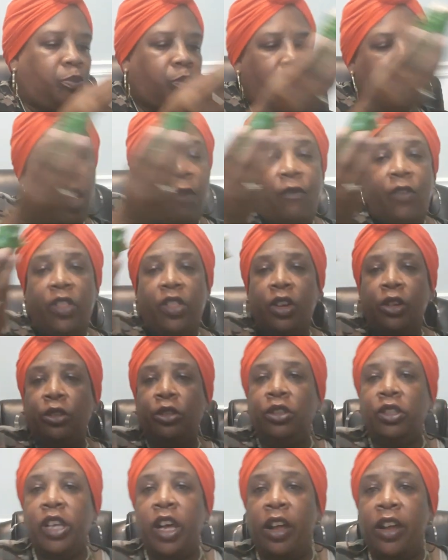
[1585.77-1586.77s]
And for
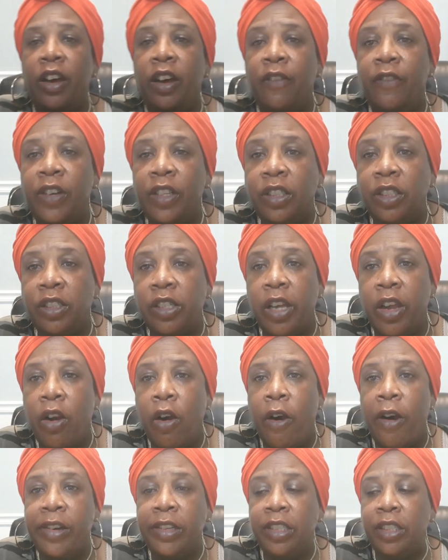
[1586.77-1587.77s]
those of us that
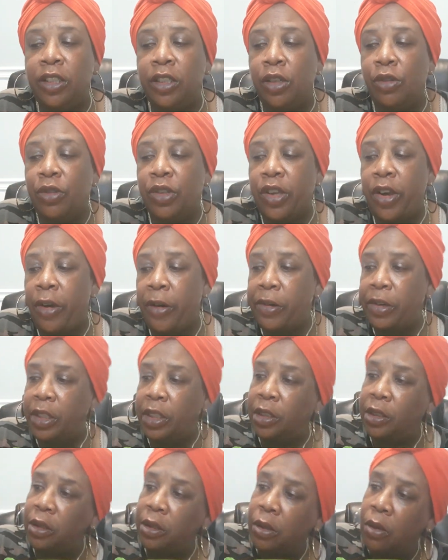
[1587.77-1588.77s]
aren't in those
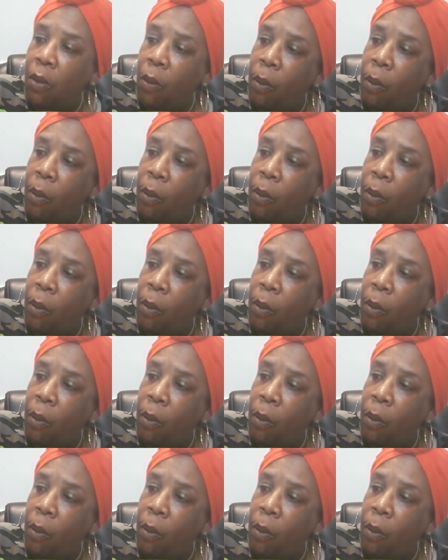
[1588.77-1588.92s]
areas,